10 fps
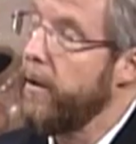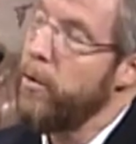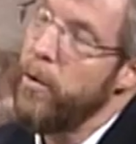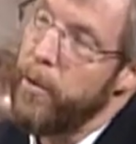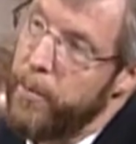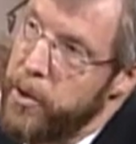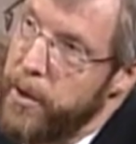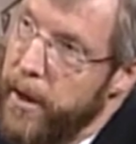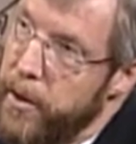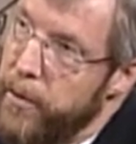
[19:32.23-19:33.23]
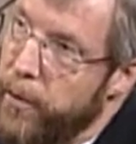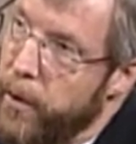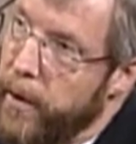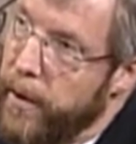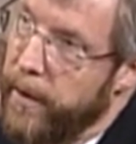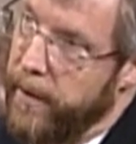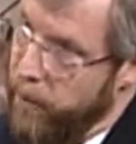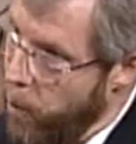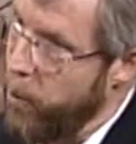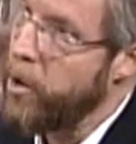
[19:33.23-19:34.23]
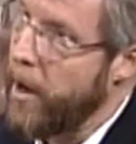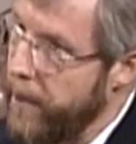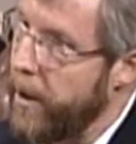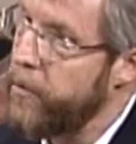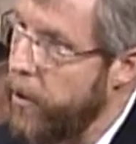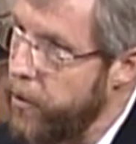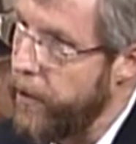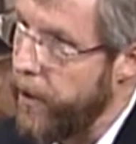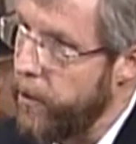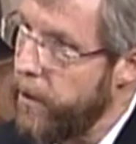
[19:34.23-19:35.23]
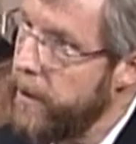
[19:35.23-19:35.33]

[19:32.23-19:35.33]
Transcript: Do you know the percentage for what we're talking about as far as federal?